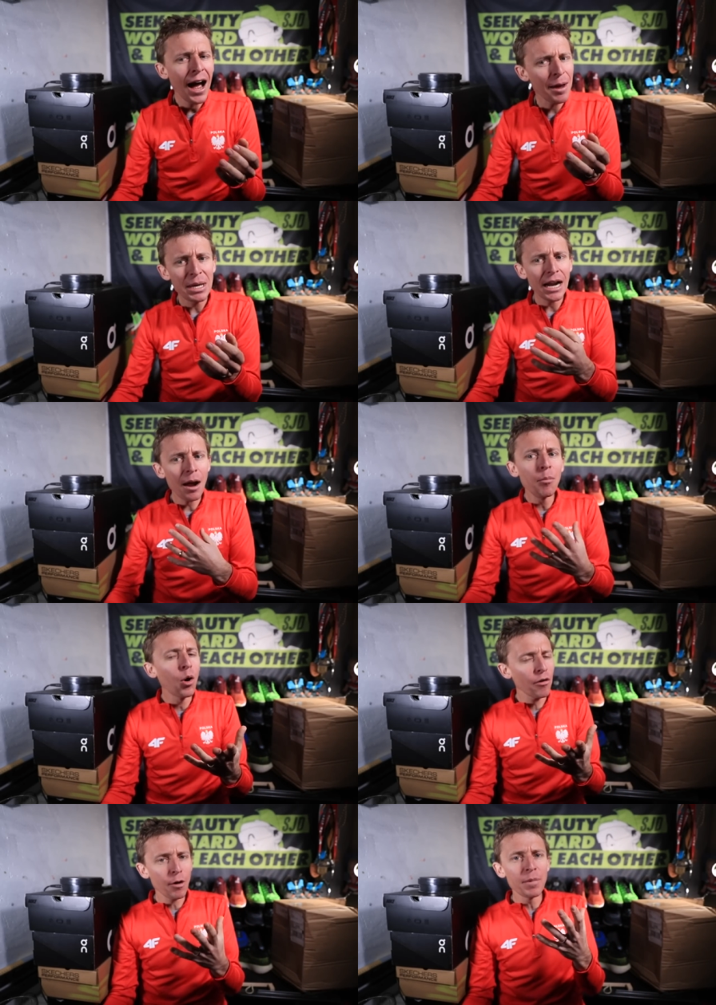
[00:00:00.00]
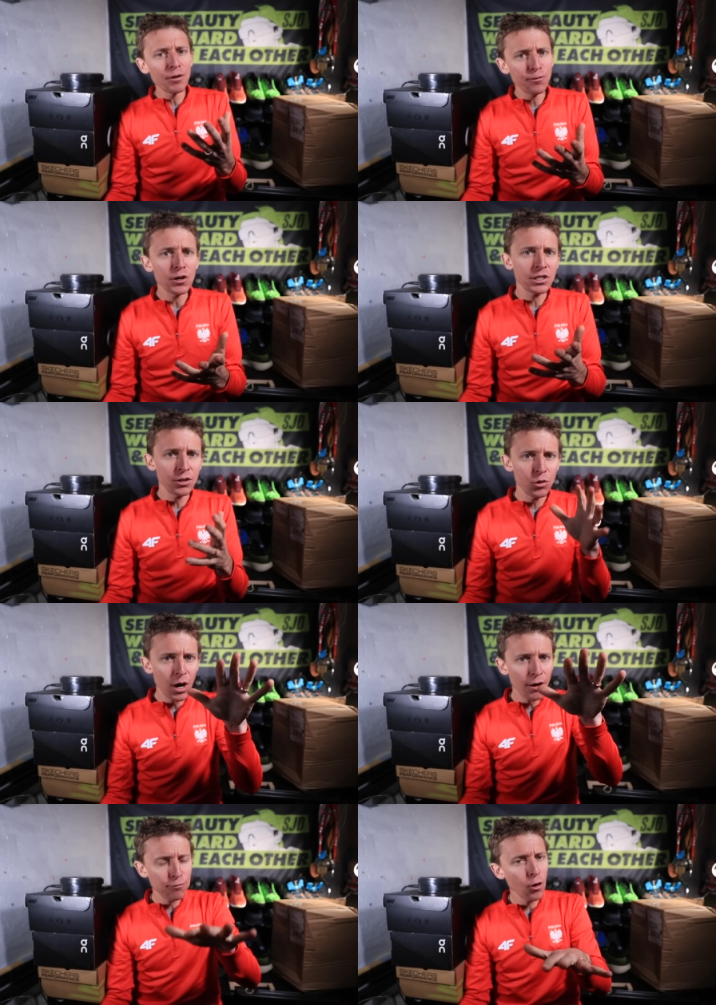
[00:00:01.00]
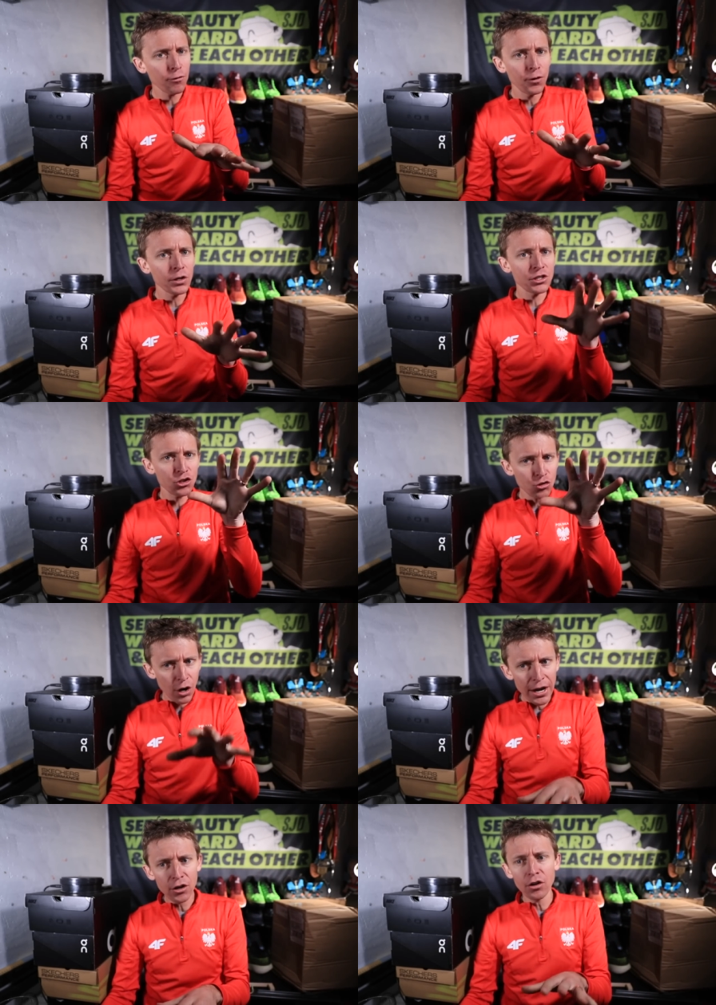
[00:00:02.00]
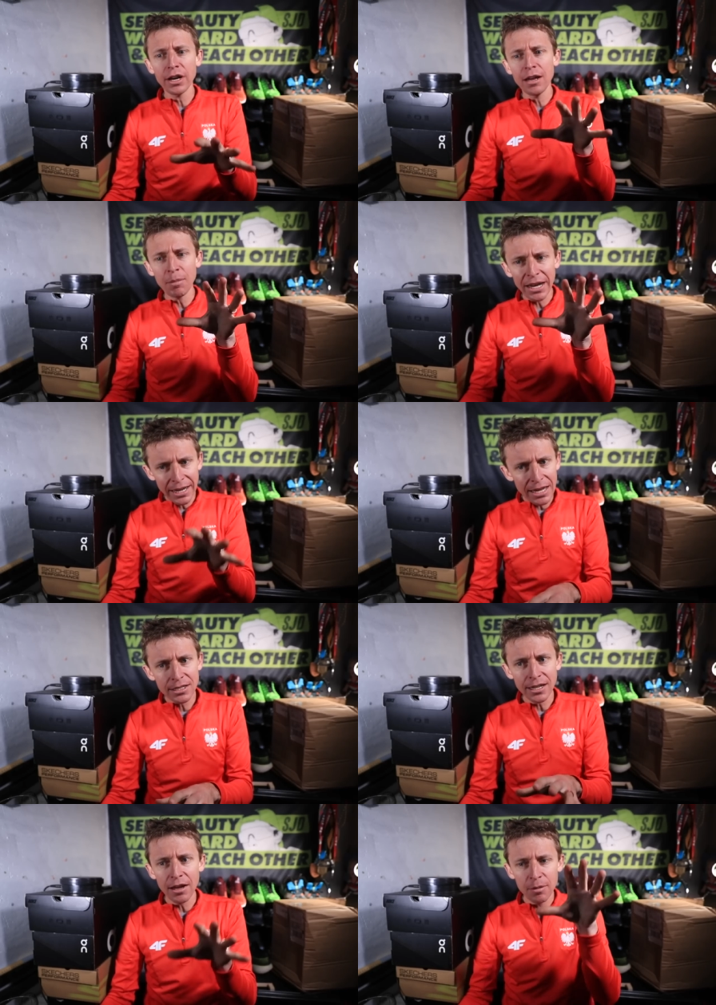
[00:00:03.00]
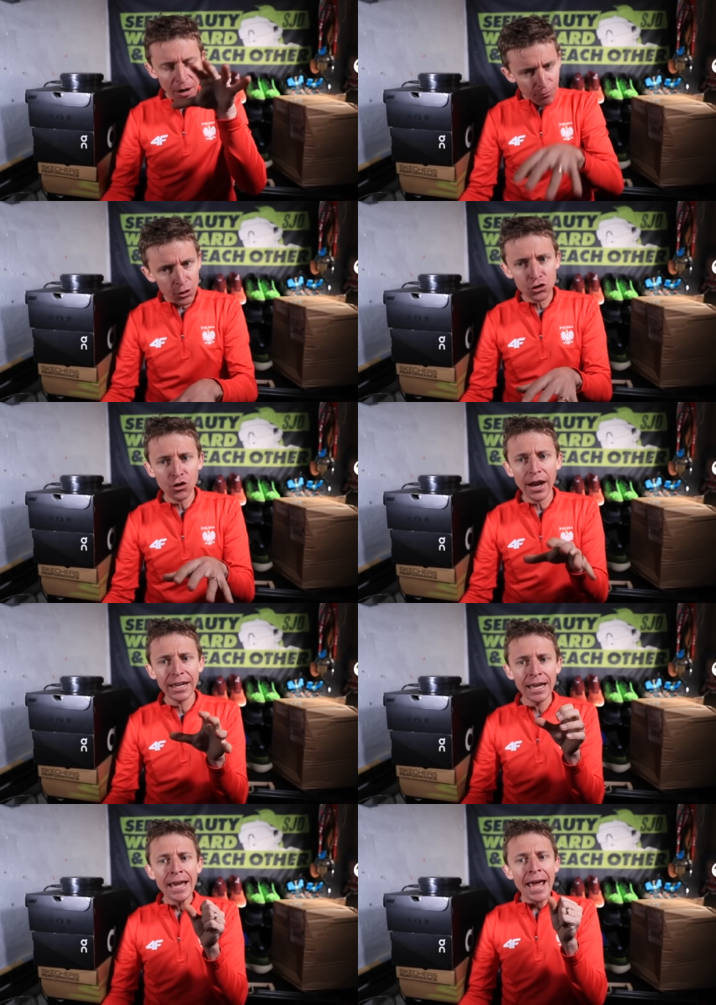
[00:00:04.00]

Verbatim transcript: I mean, I'm more of a midfoot to uh, forefoot striker in my gait in my foot strike,